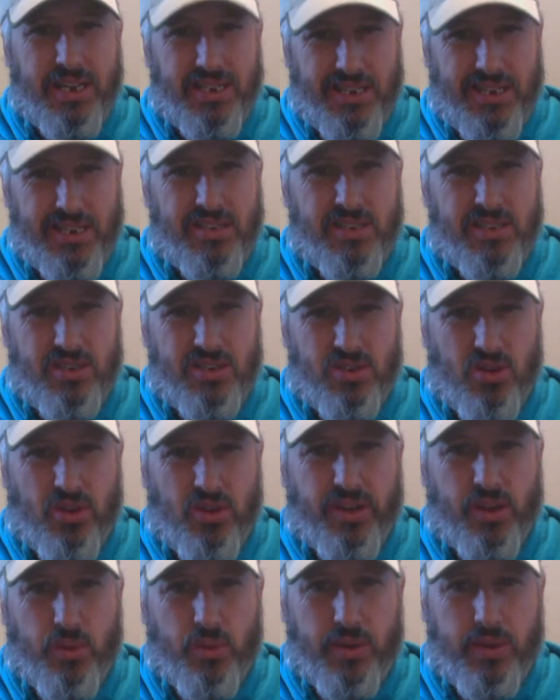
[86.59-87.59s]
tends to dry
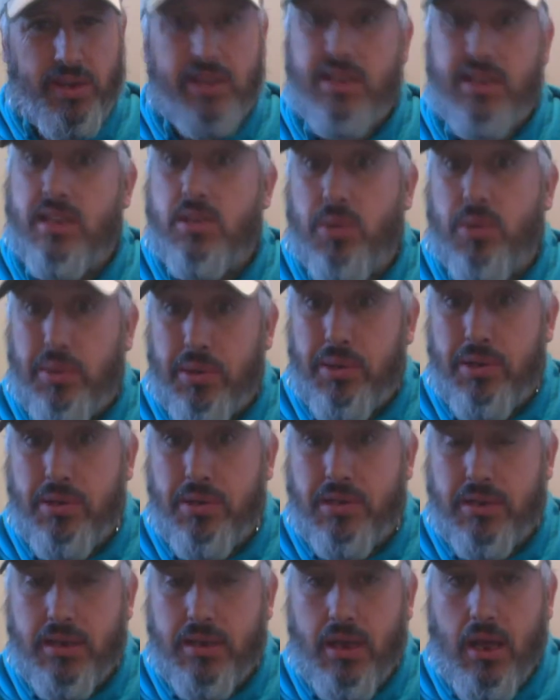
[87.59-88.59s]
quickly. That's why we use
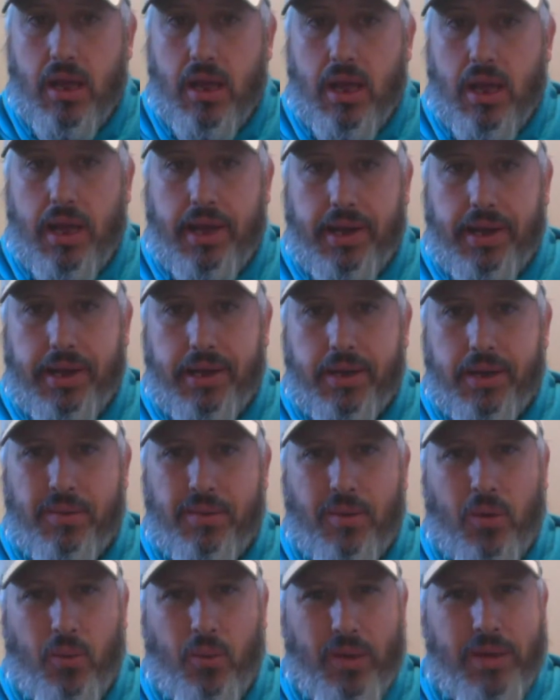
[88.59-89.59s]
it. A
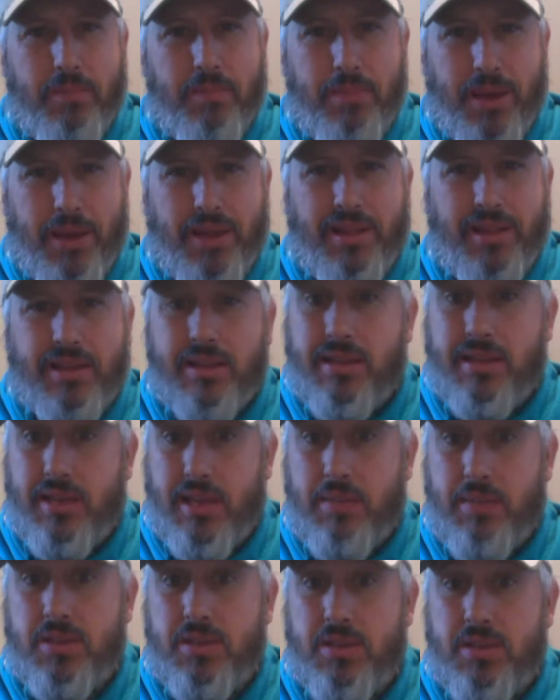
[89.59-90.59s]
wet palette
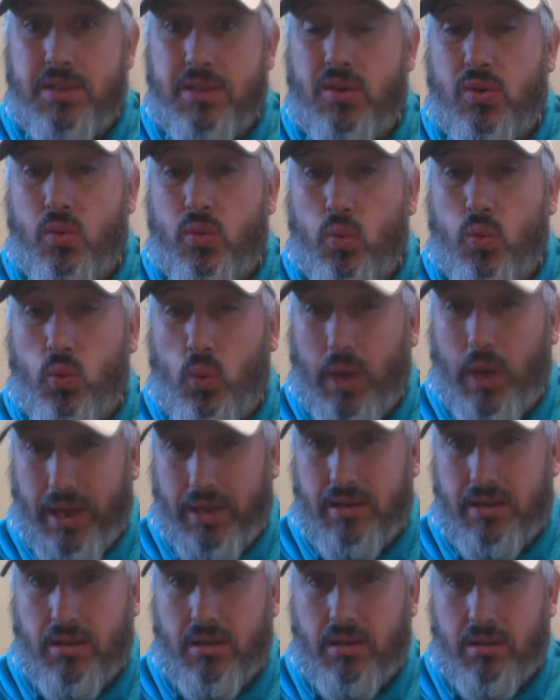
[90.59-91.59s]
keeps it
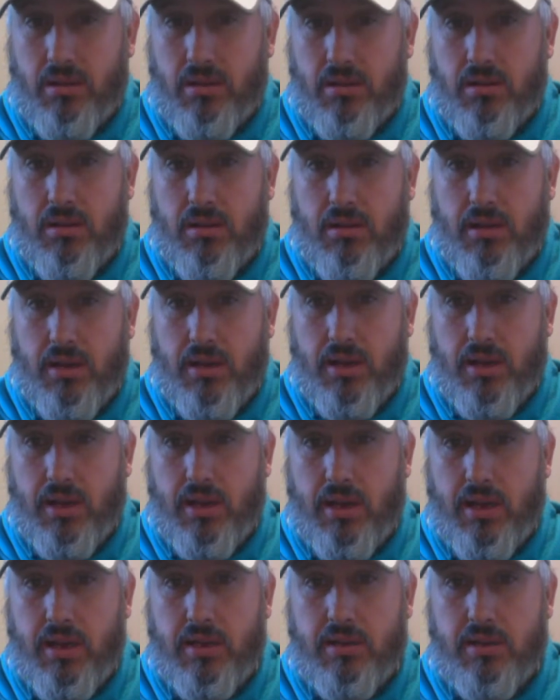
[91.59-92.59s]
wet
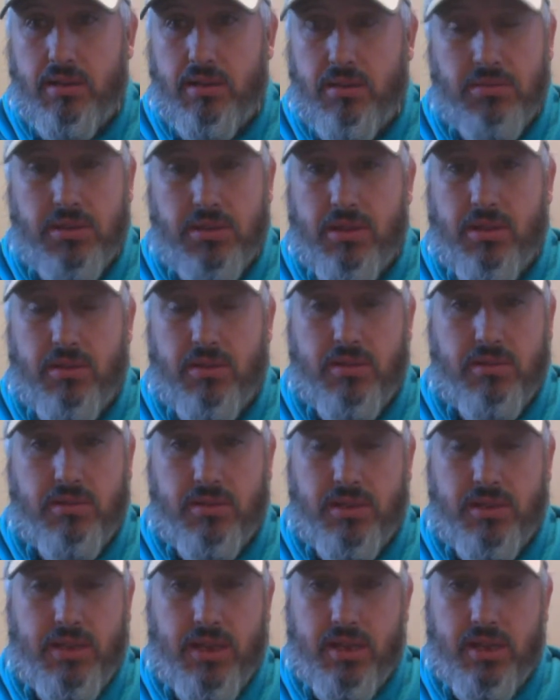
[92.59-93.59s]
and the lock
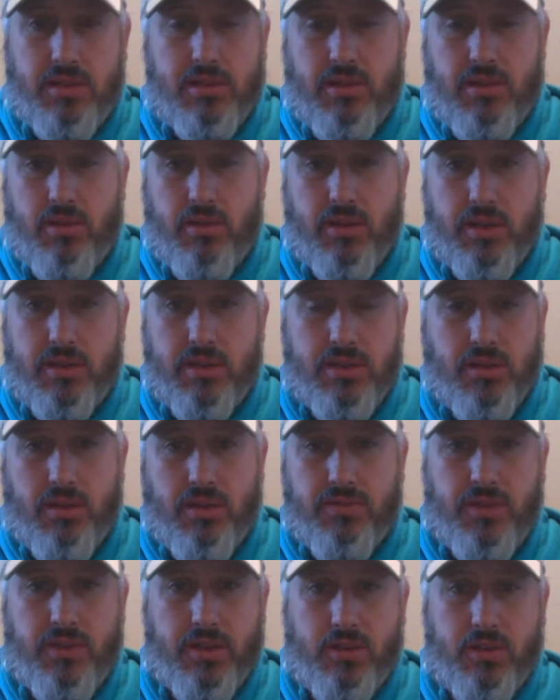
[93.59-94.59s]
stays longer. So
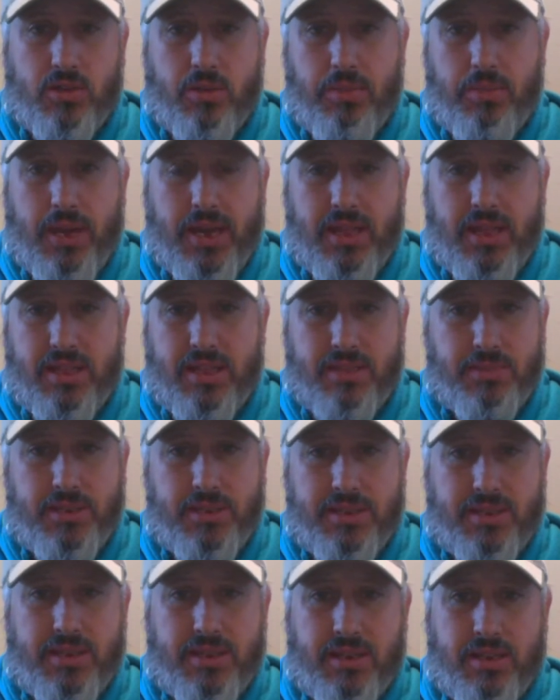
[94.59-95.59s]
I've actually got paint that's been
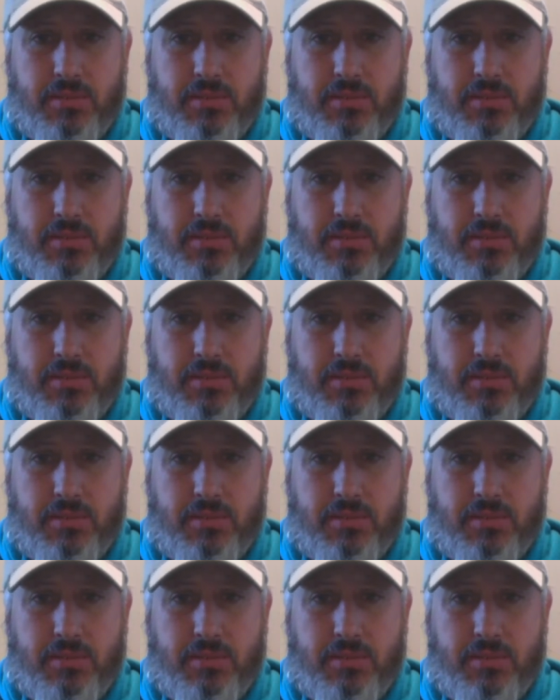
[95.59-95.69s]
sitting in